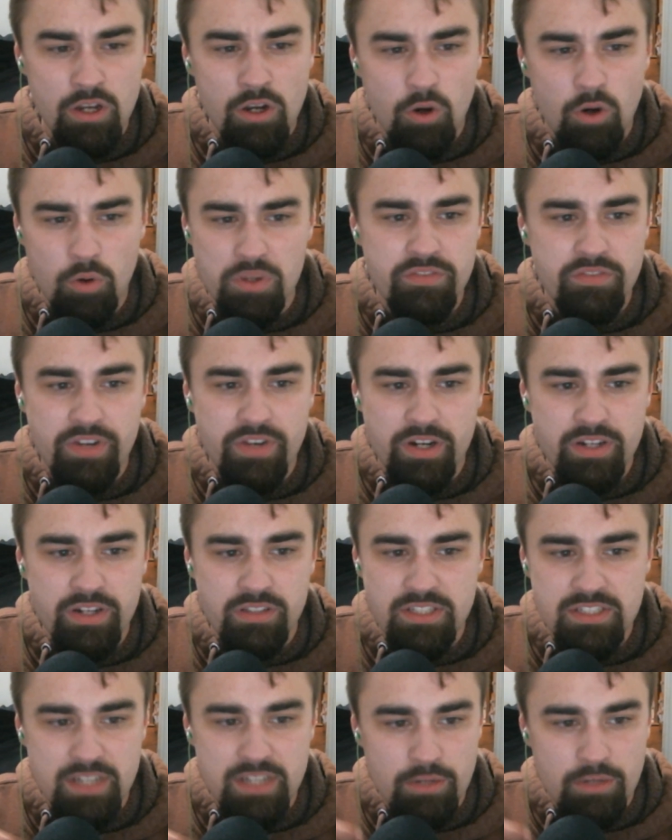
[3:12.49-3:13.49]
Or at the very
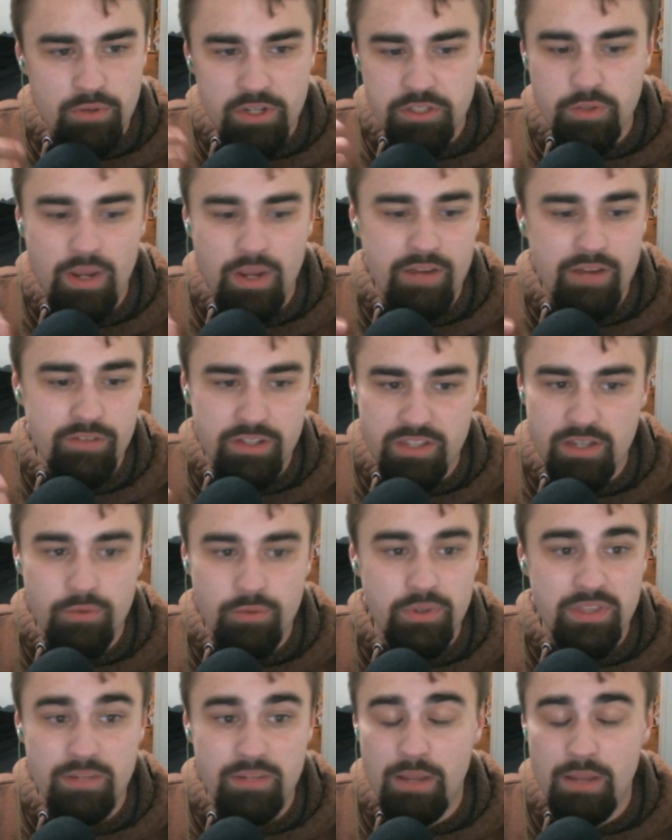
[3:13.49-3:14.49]
least, I want to do everything
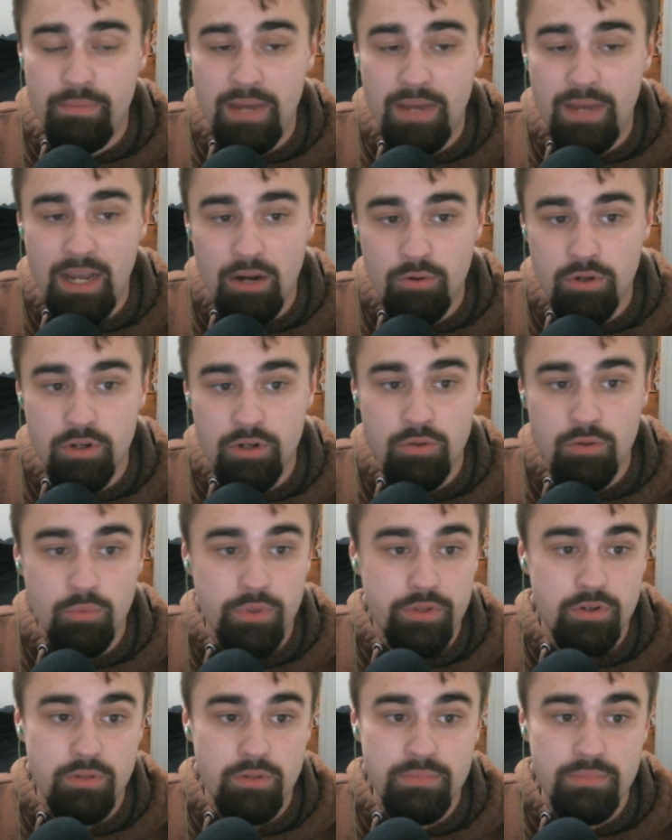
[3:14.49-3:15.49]
within my power,
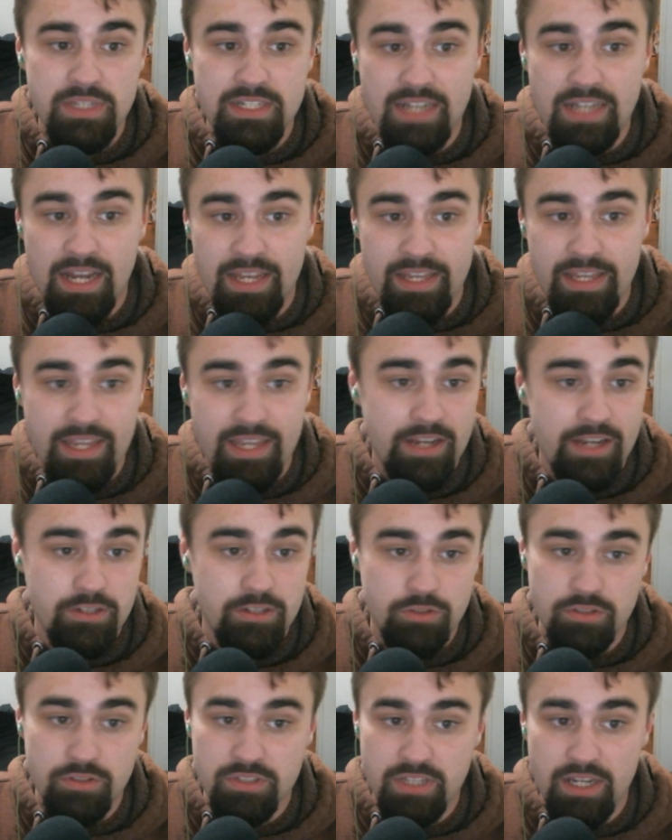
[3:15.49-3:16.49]
whether it be diet,
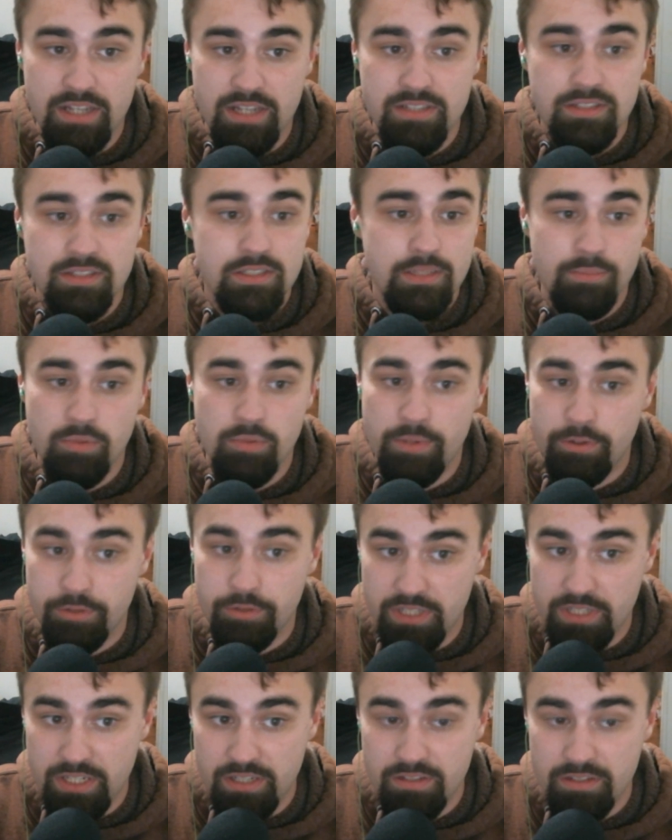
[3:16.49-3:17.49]
exercise, supplement
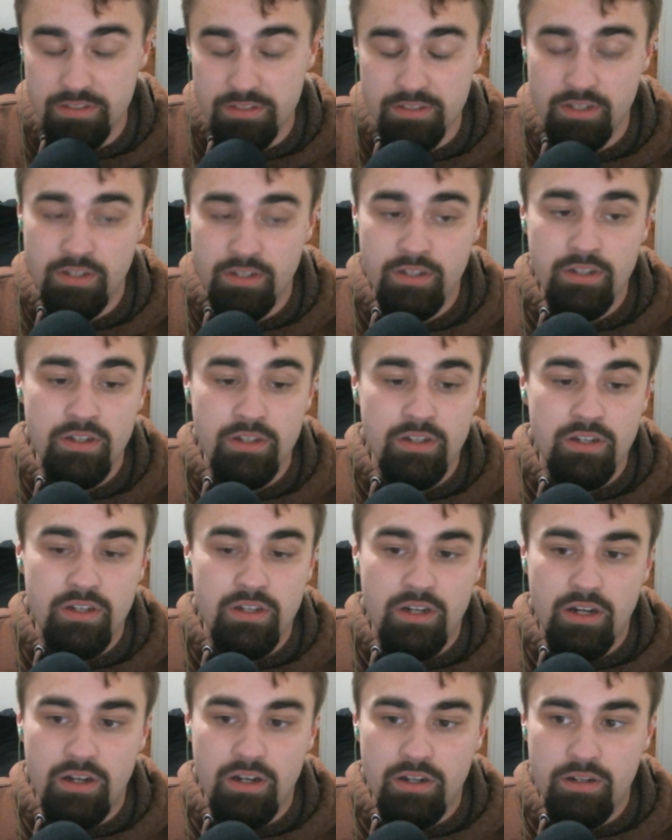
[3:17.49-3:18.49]
routines,
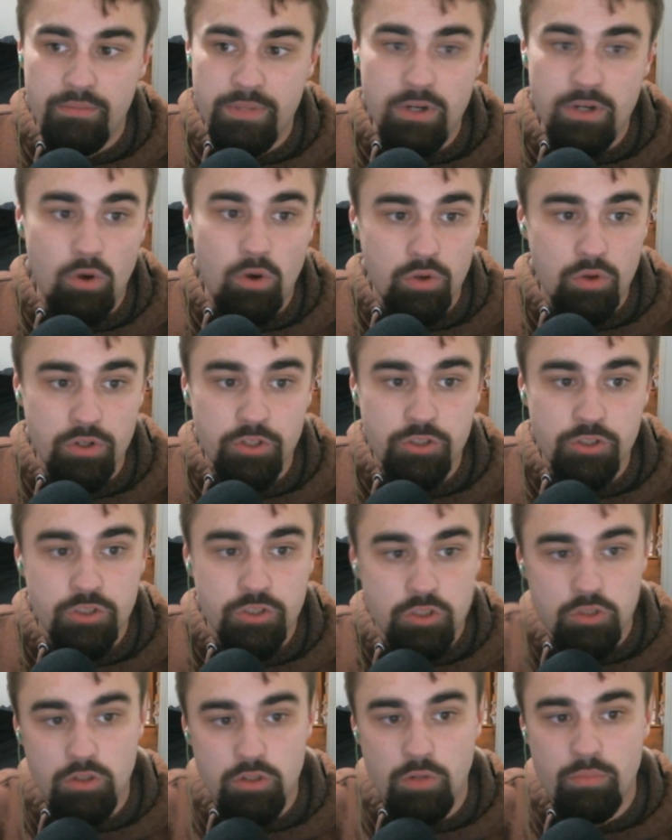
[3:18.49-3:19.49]
in order
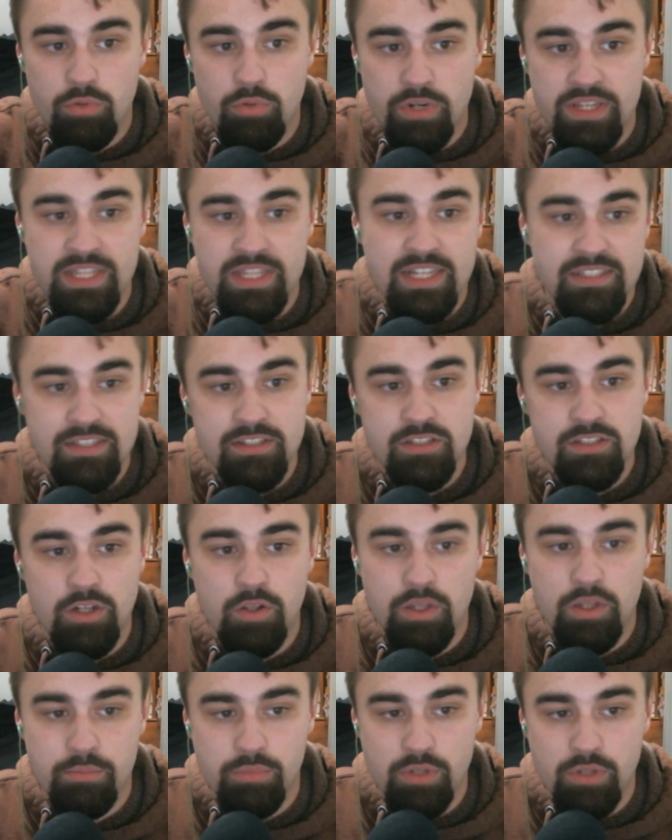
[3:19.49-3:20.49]
to bring that
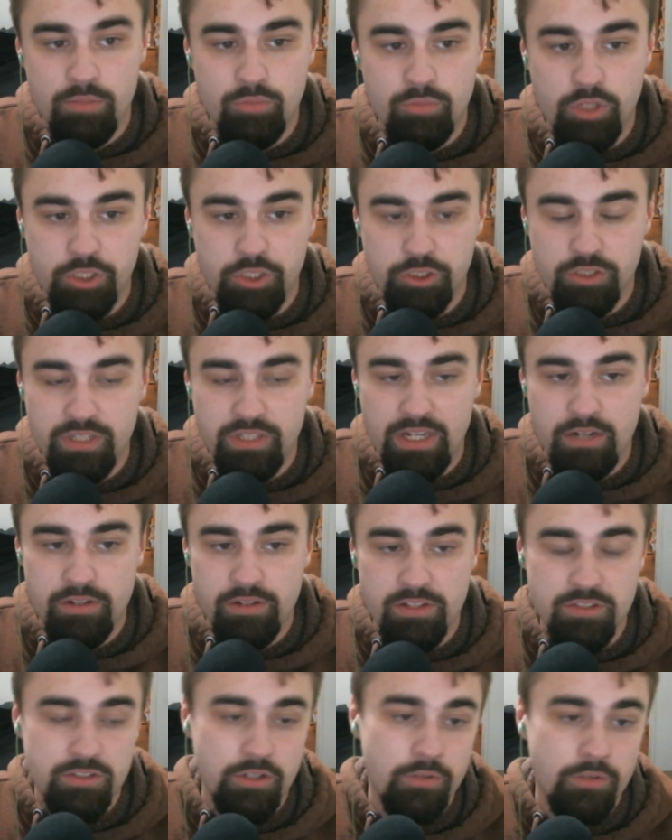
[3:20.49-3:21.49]
systolic blood pressure down.
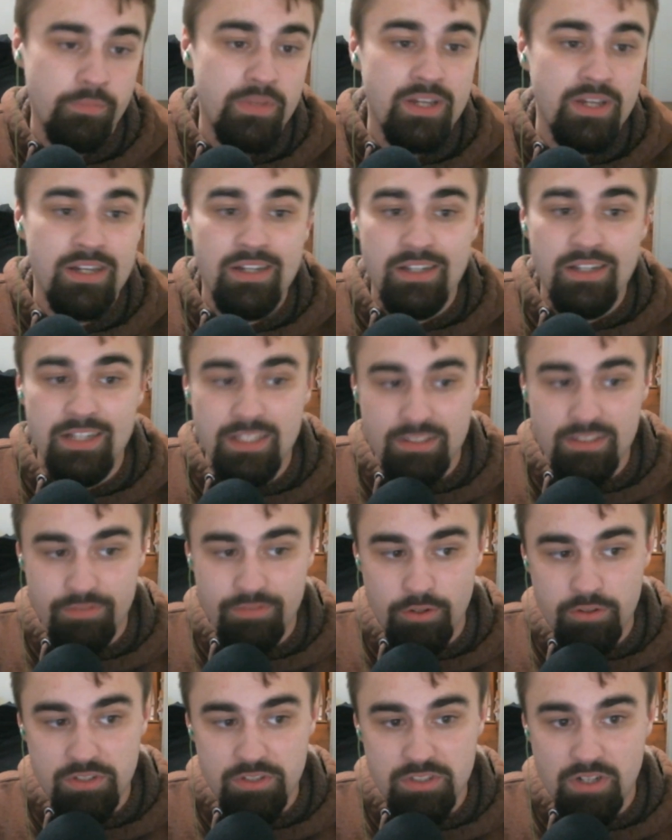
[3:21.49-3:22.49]
And so it's
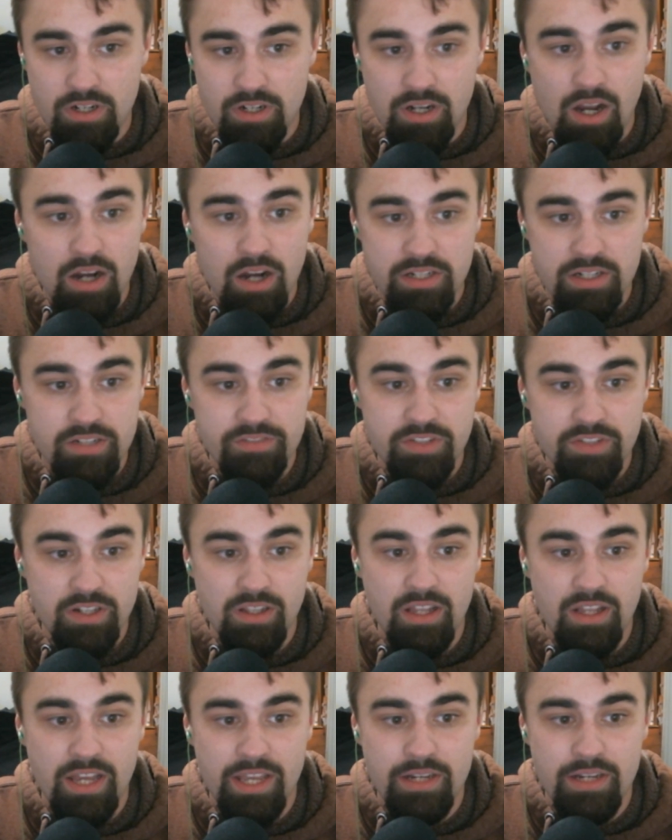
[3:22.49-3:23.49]
focused on cognitive
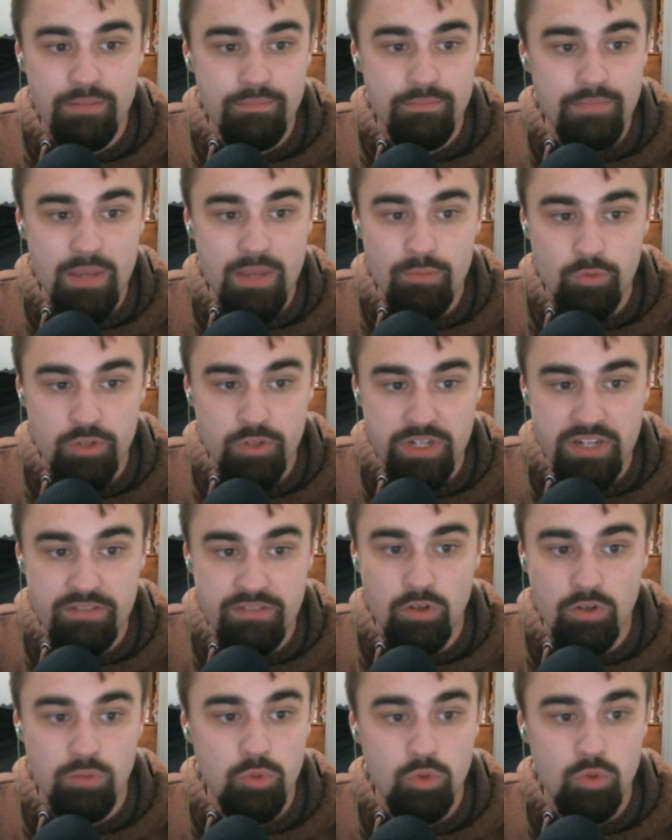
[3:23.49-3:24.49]
decline, memory,
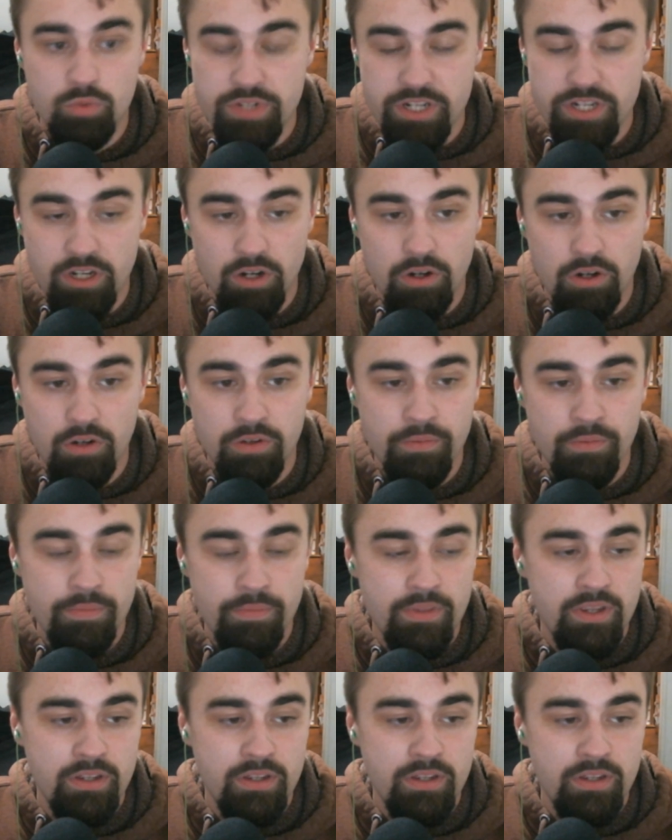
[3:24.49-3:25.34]
verbal recall.